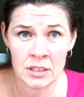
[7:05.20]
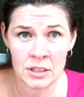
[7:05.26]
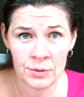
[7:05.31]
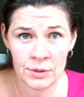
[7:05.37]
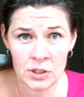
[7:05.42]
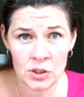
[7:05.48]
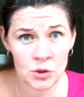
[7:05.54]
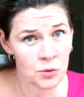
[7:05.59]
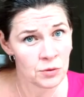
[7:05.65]
to
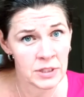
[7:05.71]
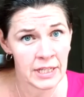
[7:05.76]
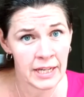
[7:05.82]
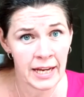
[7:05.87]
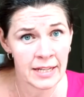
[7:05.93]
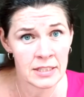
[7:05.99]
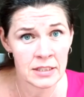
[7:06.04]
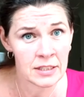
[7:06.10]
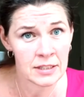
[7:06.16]
ensure that he
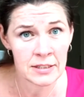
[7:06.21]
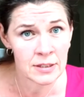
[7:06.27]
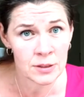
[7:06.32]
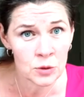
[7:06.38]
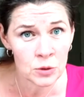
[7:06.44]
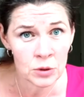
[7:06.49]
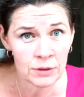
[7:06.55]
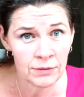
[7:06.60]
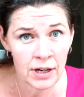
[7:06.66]
gets into the
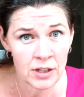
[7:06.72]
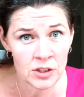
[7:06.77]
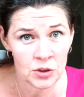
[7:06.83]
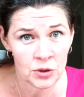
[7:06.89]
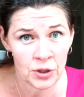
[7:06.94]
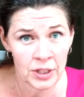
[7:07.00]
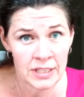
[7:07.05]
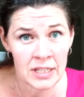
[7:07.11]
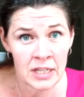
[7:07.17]
school of our
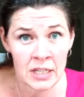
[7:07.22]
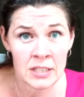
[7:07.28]
choice,